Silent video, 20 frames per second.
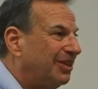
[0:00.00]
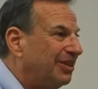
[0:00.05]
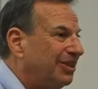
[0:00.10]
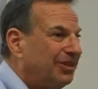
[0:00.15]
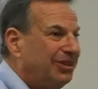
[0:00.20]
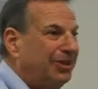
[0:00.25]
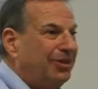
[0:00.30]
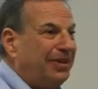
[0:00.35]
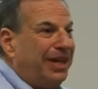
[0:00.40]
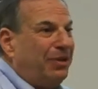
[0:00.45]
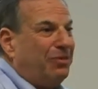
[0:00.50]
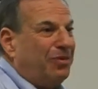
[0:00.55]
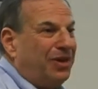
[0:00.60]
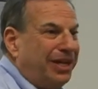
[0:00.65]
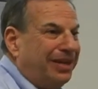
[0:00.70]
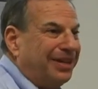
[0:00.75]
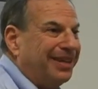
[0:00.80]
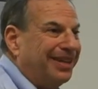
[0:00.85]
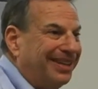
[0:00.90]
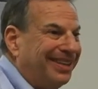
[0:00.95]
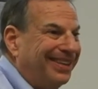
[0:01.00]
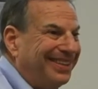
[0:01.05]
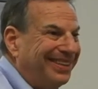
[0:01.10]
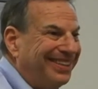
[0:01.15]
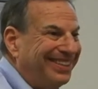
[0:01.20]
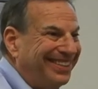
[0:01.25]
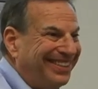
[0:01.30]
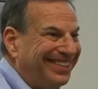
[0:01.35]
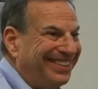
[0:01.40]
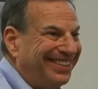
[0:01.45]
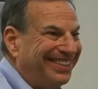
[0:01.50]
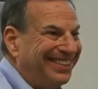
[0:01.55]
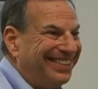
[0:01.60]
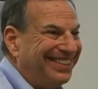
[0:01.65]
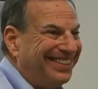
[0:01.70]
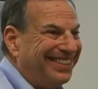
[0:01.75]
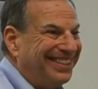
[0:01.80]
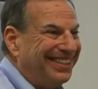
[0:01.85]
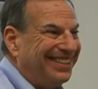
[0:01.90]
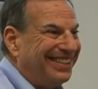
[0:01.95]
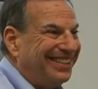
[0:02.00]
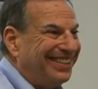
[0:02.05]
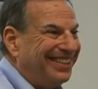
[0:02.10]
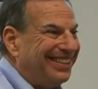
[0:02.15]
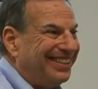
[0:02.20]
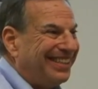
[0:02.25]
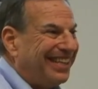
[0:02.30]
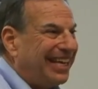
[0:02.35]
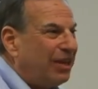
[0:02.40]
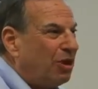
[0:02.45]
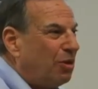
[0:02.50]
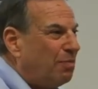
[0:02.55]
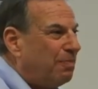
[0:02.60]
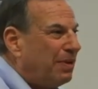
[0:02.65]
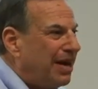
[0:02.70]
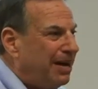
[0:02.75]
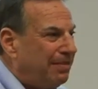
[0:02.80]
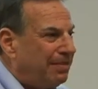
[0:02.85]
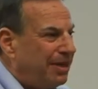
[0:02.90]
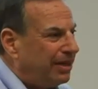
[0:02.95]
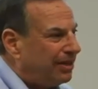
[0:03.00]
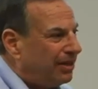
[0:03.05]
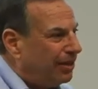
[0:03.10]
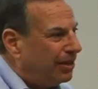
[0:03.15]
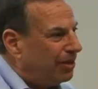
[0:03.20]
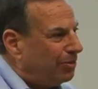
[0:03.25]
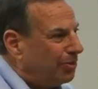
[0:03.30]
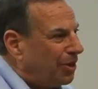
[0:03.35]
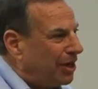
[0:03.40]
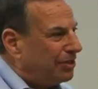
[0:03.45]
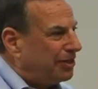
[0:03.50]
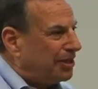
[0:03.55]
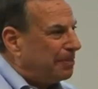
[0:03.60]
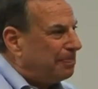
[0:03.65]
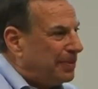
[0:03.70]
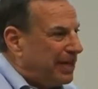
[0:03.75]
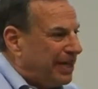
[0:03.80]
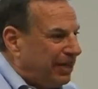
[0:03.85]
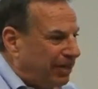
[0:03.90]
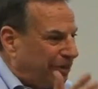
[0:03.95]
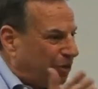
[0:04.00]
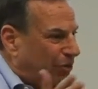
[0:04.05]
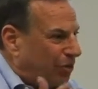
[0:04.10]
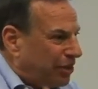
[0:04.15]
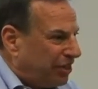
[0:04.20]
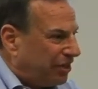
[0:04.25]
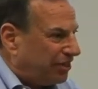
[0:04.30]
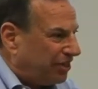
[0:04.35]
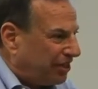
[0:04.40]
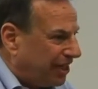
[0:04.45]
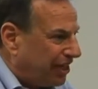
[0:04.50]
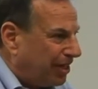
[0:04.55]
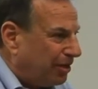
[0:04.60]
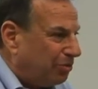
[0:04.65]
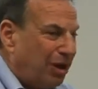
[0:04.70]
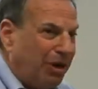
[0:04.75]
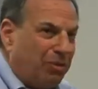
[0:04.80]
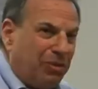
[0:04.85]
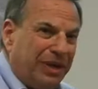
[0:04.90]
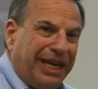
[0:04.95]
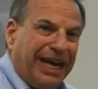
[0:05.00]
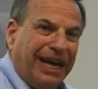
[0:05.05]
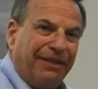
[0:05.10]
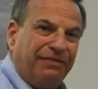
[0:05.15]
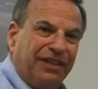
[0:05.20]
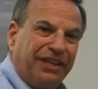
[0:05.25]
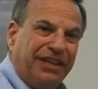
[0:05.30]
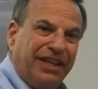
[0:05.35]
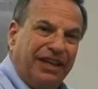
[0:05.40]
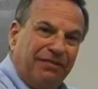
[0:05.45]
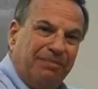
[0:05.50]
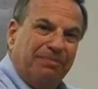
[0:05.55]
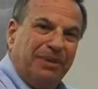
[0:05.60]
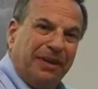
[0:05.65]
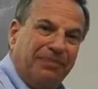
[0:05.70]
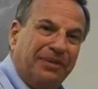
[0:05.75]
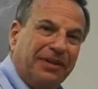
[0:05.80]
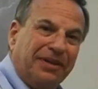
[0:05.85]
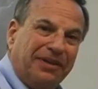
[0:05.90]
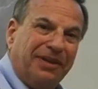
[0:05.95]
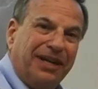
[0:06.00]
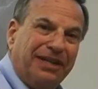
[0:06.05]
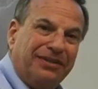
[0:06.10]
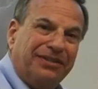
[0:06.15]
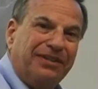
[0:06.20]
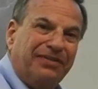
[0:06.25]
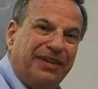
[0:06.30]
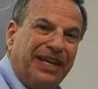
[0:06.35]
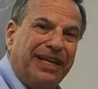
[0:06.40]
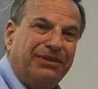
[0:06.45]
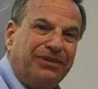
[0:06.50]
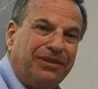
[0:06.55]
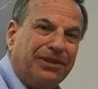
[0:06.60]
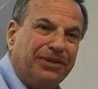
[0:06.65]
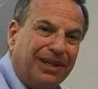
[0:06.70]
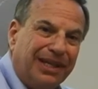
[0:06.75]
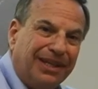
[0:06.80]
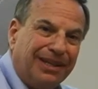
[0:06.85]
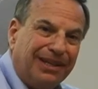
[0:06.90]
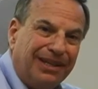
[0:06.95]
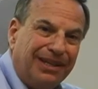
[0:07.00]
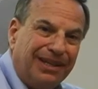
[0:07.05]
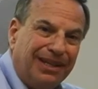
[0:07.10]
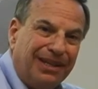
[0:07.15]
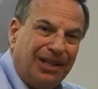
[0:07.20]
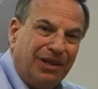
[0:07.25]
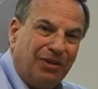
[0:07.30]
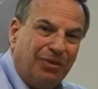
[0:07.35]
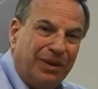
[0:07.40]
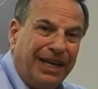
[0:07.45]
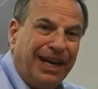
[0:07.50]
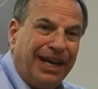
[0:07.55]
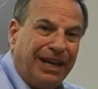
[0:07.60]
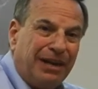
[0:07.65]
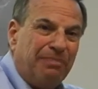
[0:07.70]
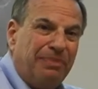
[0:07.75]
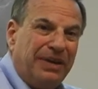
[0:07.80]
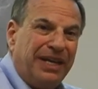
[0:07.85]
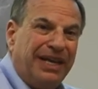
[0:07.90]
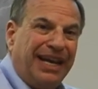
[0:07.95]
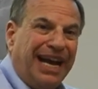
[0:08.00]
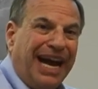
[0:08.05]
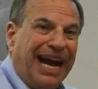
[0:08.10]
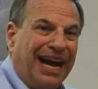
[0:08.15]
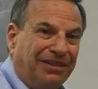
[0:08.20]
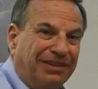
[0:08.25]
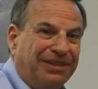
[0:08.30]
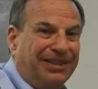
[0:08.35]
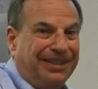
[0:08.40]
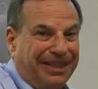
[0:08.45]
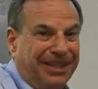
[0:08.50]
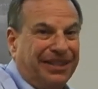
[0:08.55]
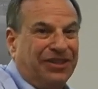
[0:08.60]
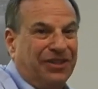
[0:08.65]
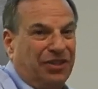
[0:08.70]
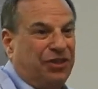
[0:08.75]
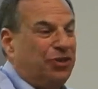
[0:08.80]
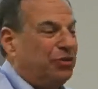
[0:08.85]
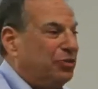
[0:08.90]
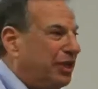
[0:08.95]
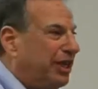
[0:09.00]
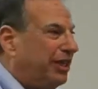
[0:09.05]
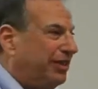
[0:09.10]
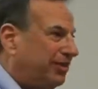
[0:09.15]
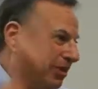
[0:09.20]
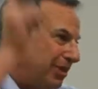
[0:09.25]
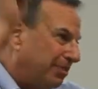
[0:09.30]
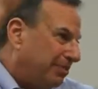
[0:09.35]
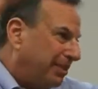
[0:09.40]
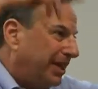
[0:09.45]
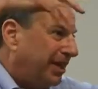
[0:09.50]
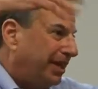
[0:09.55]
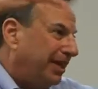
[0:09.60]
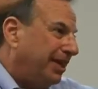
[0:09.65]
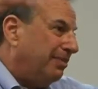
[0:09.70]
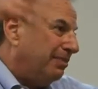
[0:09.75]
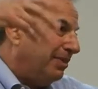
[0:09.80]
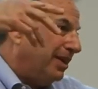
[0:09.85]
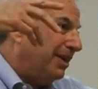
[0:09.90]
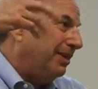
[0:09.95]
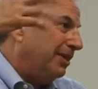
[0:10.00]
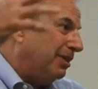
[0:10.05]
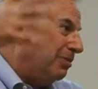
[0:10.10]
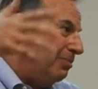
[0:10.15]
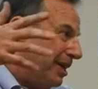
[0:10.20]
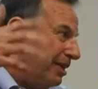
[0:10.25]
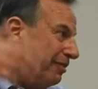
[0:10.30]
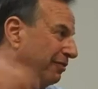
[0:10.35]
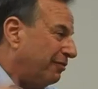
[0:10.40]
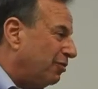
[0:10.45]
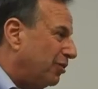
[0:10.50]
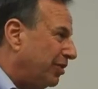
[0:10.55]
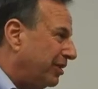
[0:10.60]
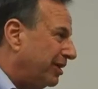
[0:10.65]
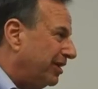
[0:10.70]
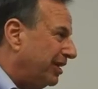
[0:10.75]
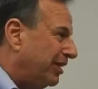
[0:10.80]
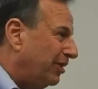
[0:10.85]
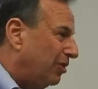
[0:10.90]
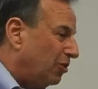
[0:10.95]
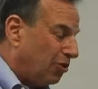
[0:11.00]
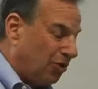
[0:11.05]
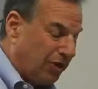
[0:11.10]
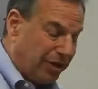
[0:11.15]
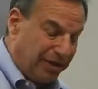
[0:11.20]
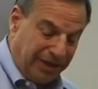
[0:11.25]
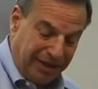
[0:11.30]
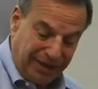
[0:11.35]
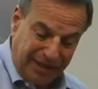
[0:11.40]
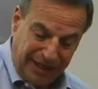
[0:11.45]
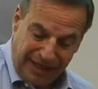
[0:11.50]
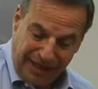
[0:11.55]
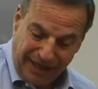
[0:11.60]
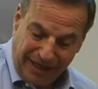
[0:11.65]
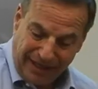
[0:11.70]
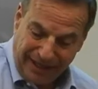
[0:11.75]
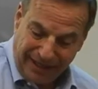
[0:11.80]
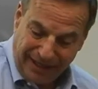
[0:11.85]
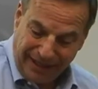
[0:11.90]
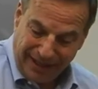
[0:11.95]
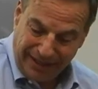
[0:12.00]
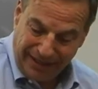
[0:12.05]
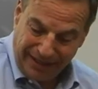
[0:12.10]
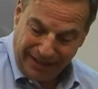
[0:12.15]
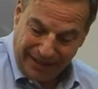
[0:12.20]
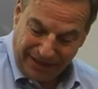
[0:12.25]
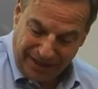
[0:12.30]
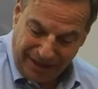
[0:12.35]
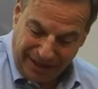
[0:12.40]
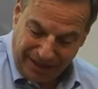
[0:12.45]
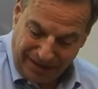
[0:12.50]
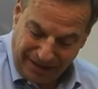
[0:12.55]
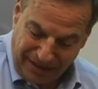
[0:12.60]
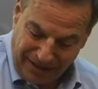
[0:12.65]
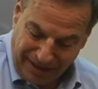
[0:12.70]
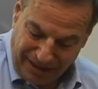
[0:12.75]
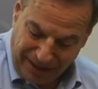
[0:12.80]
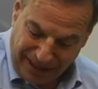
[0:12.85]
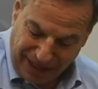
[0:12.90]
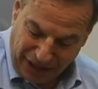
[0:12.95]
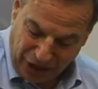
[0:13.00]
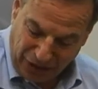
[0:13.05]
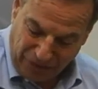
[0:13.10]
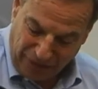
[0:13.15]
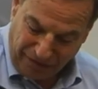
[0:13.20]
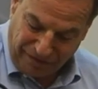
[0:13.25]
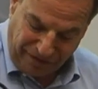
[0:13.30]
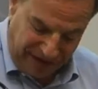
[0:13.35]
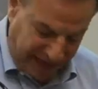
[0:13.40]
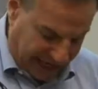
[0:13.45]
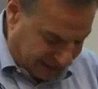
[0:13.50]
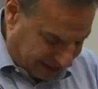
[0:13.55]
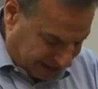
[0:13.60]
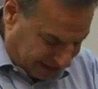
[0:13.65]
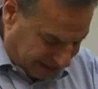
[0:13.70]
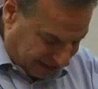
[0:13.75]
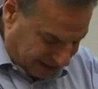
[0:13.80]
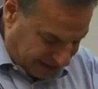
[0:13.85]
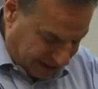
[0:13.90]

So they won. And Obama, wants to be toward the center. Well, we have to give him a progressive end to it. We got to be out in the streets, or metaphorically, or in actual fact.